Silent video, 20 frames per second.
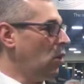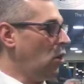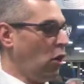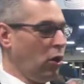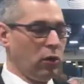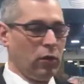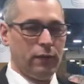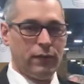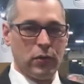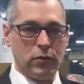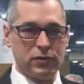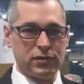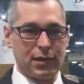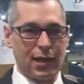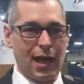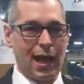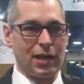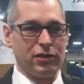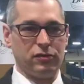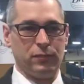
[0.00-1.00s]
All of those
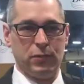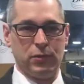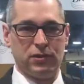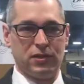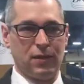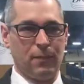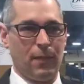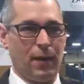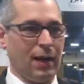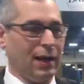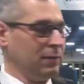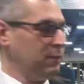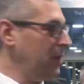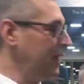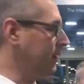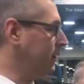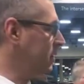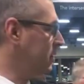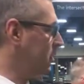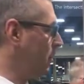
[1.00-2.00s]
attributes combined
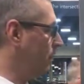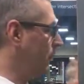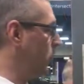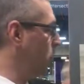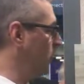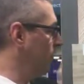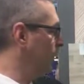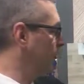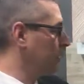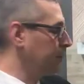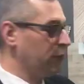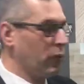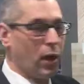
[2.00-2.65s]
make this a perfect